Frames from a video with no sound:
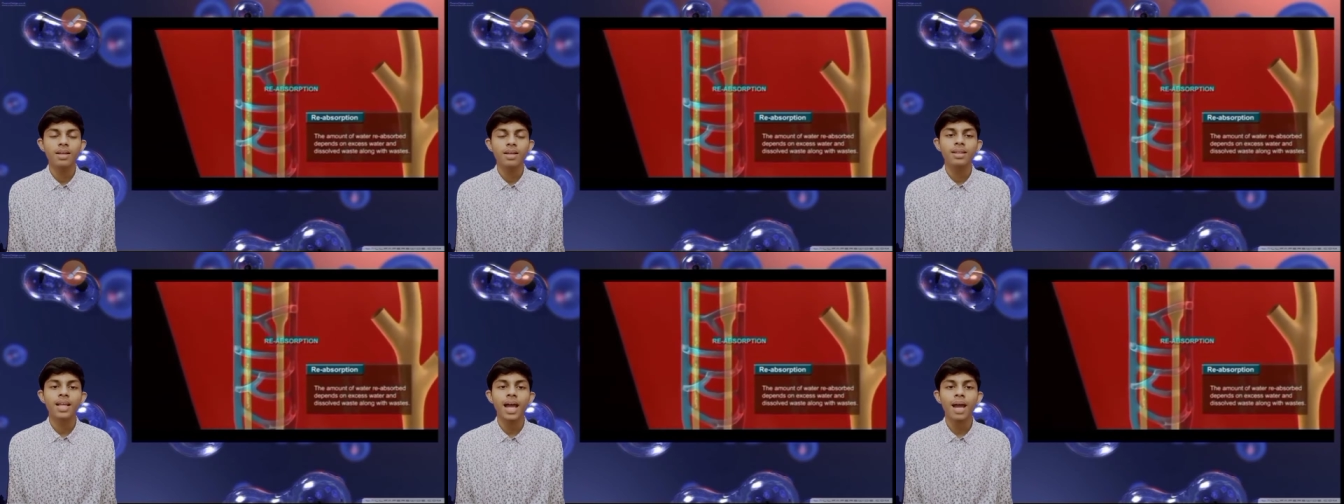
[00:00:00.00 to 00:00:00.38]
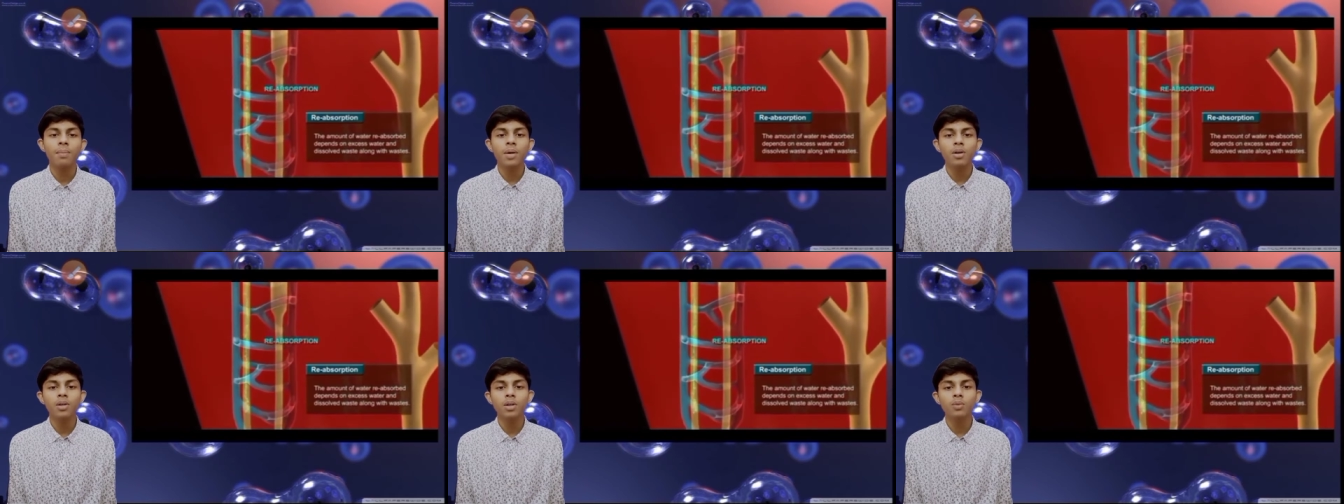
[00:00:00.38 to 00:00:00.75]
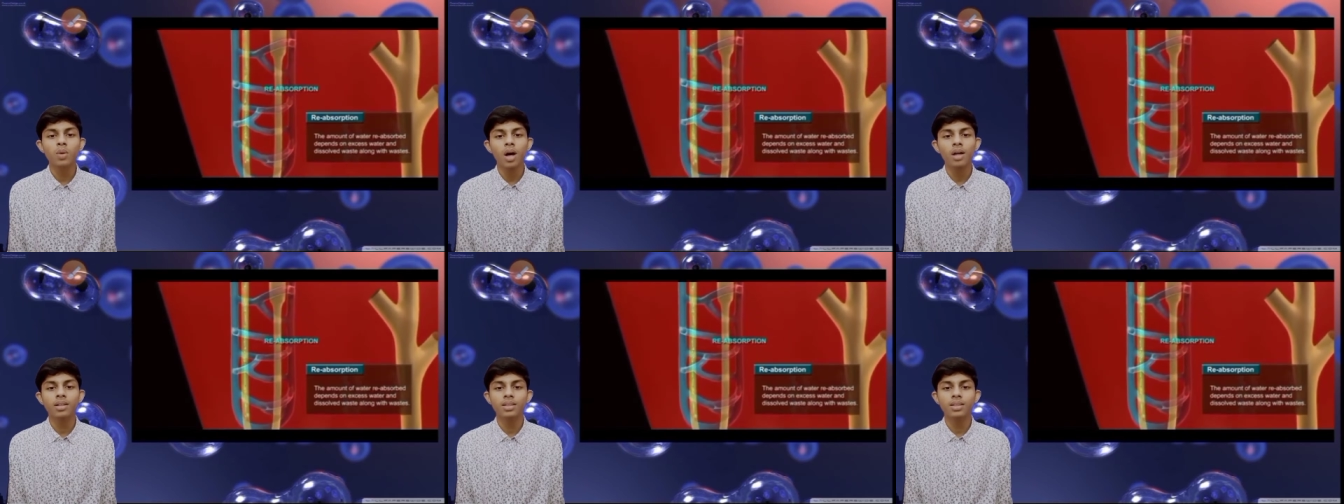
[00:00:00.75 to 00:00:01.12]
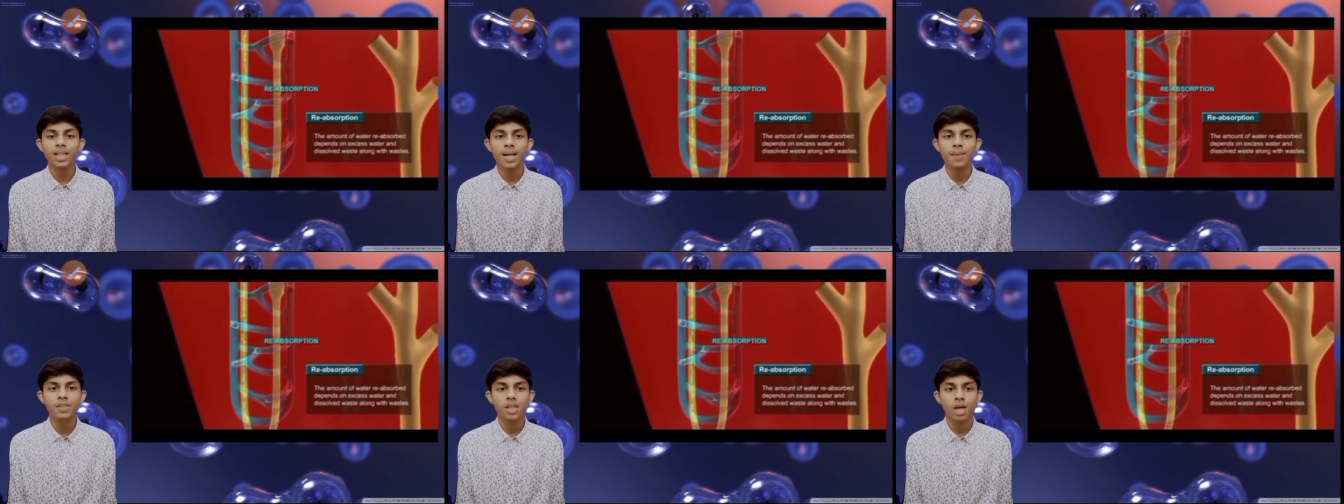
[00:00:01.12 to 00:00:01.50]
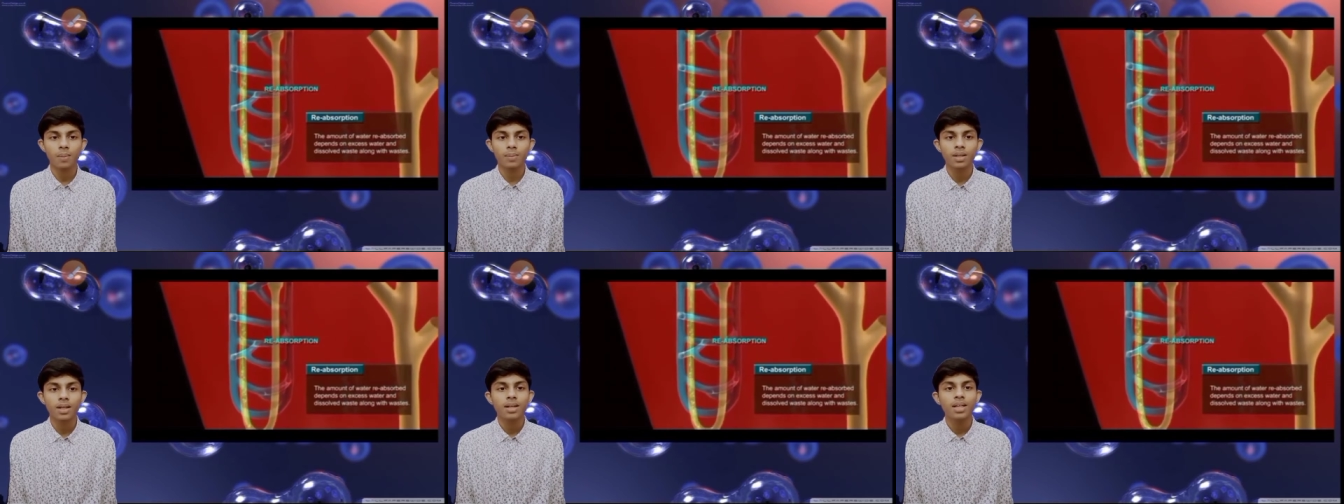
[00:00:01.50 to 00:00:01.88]
The amount of water
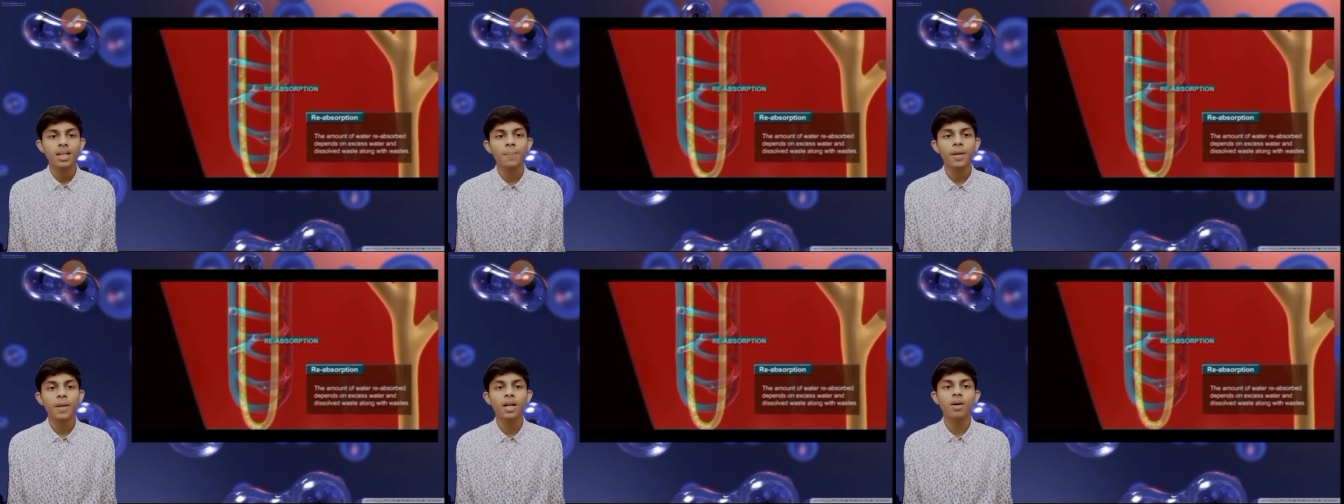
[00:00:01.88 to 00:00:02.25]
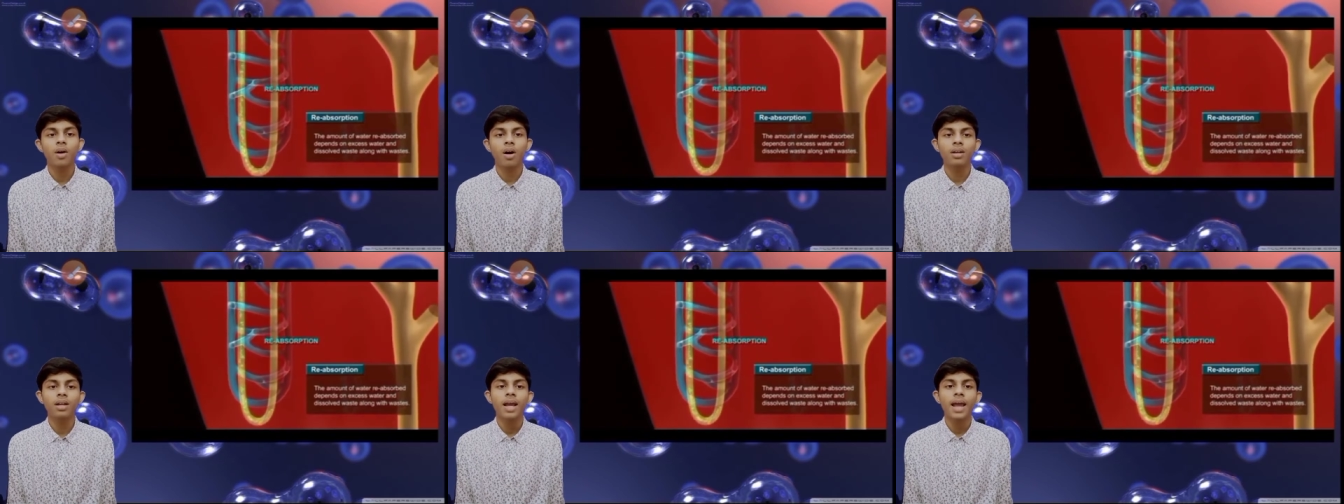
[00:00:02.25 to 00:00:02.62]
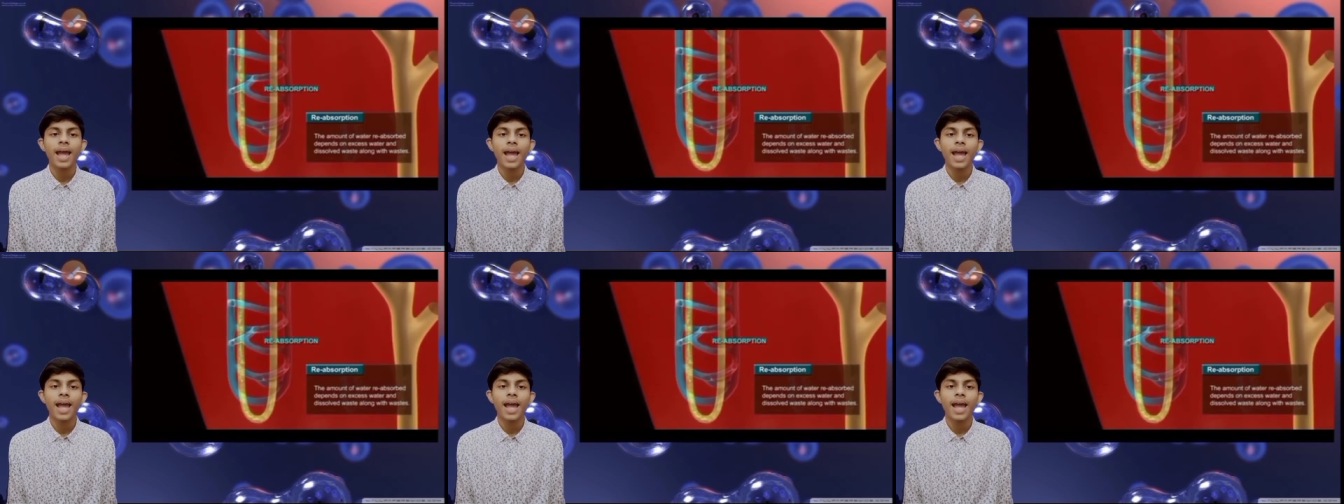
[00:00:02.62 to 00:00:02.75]
reabsorbed depends on